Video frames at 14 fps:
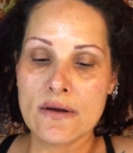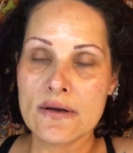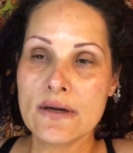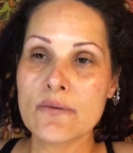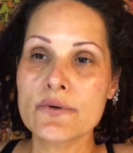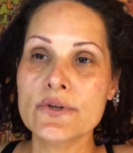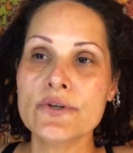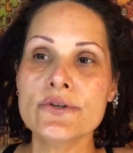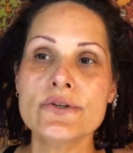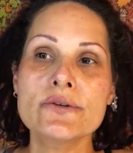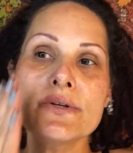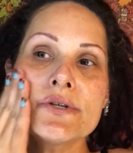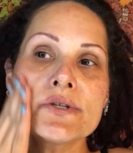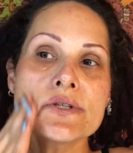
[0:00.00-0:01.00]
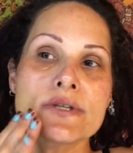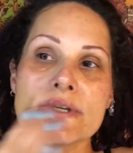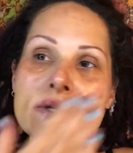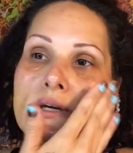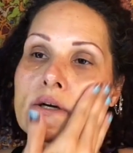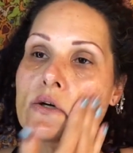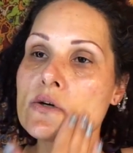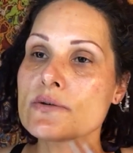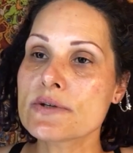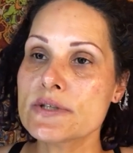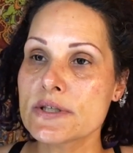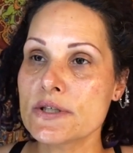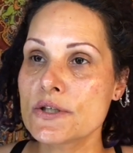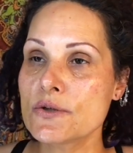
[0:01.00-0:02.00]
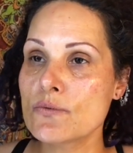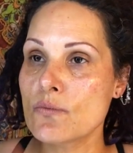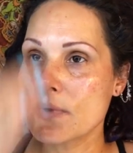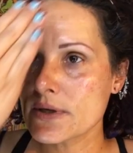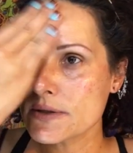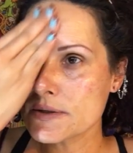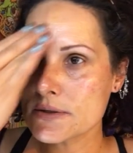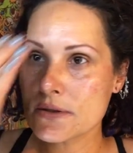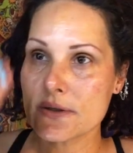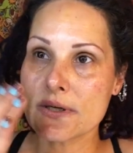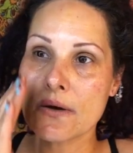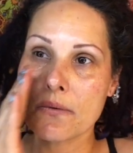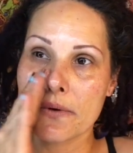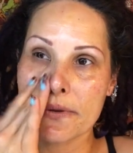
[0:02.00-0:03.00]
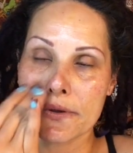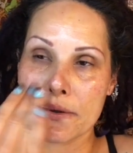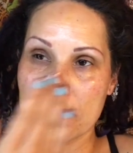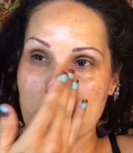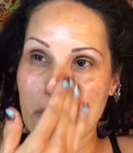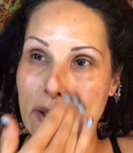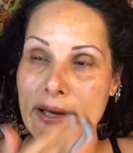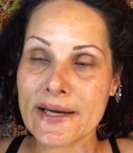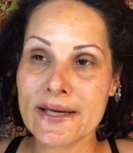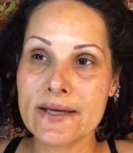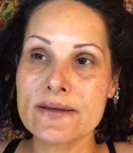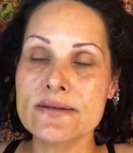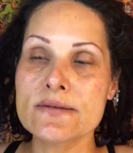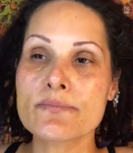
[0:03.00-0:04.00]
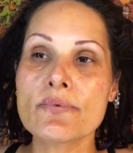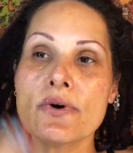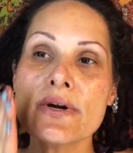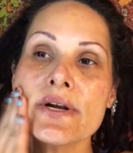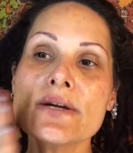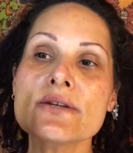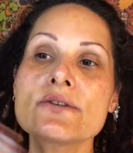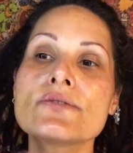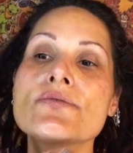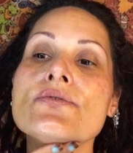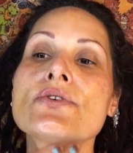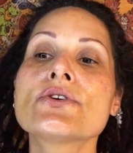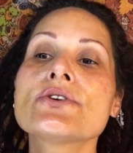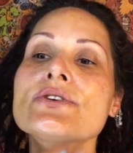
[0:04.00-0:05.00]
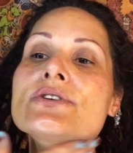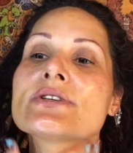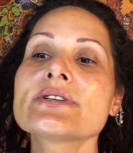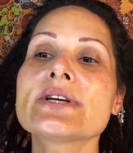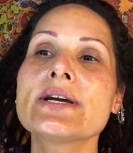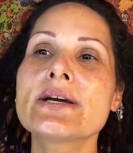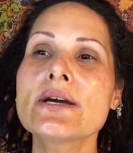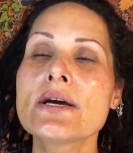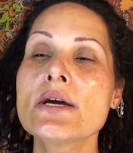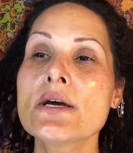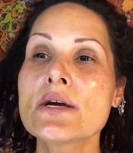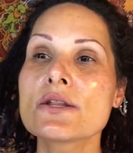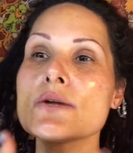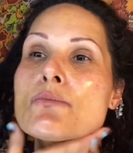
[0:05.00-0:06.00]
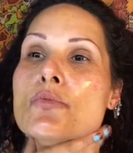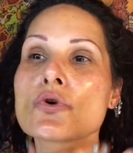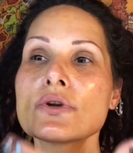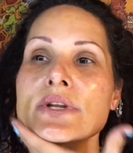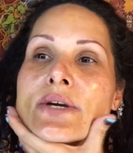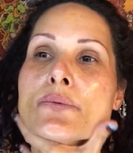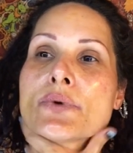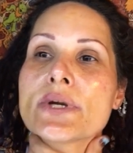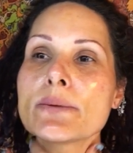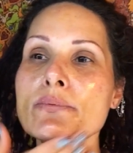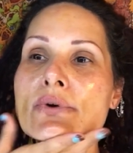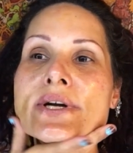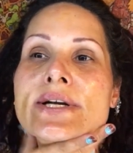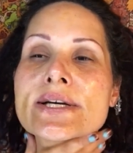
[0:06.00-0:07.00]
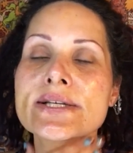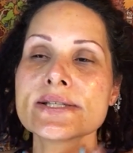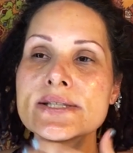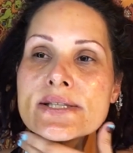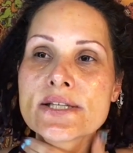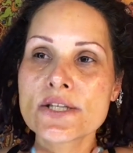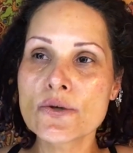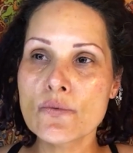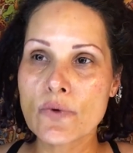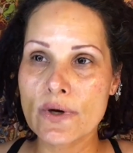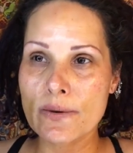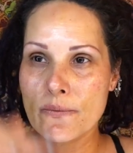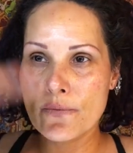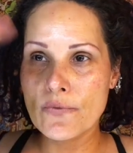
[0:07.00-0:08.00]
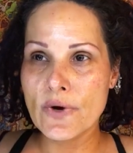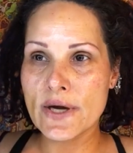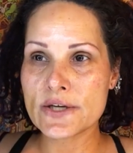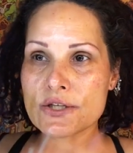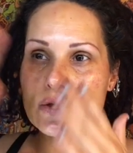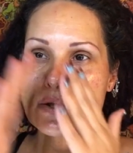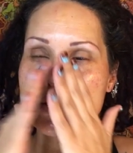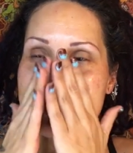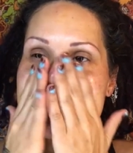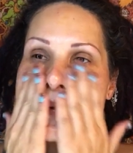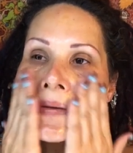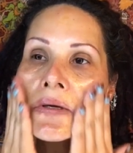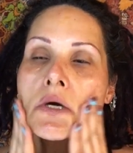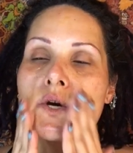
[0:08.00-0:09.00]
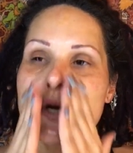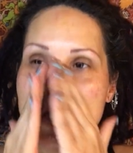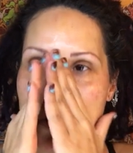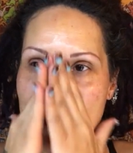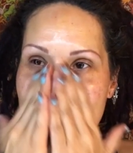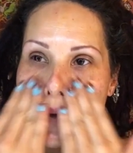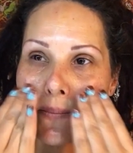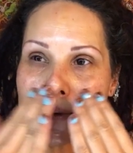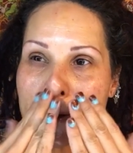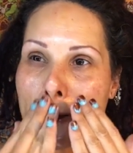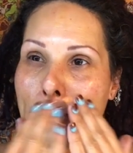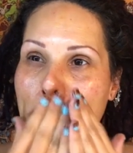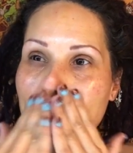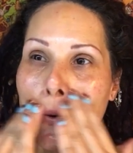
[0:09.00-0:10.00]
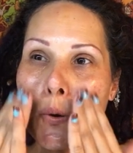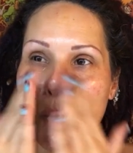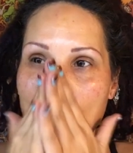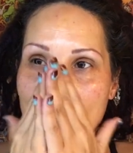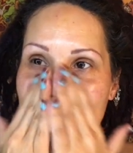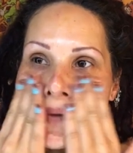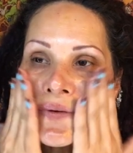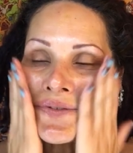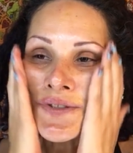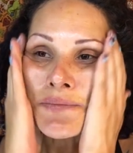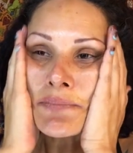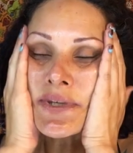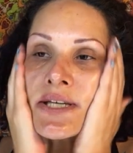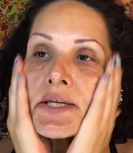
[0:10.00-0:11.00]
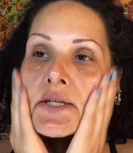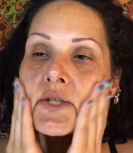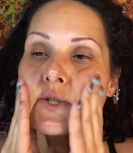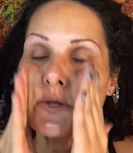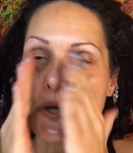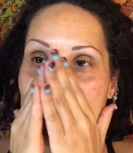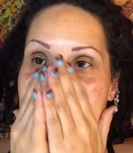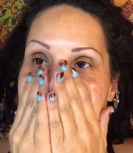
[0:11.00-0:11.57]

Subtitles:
Now when you're doing your skincare routine, you want to start out with your lightest products first, like the more liquidy products, and then you want to gradually go up to like your oils, because